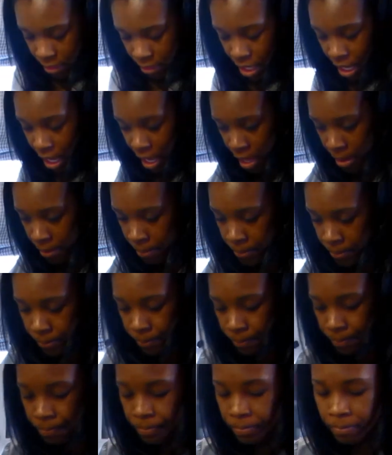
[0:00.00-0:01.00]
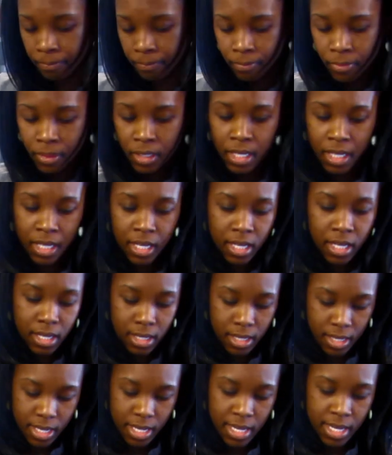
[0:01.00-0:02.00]
Okay,
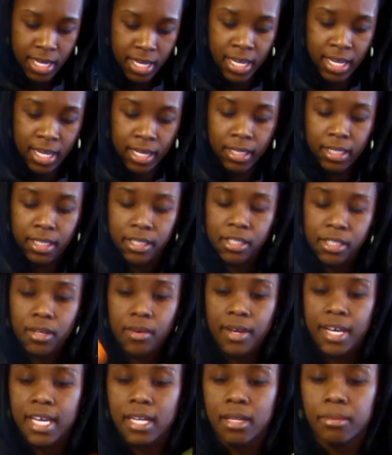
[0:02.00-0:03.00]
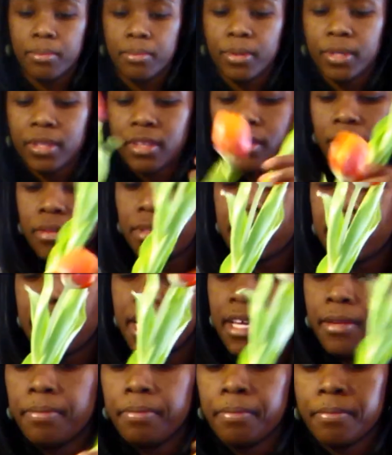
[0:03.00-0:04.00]
and let's go ahead and put those
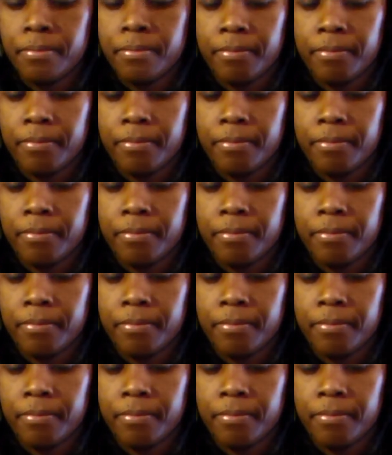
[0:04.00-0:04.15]
in.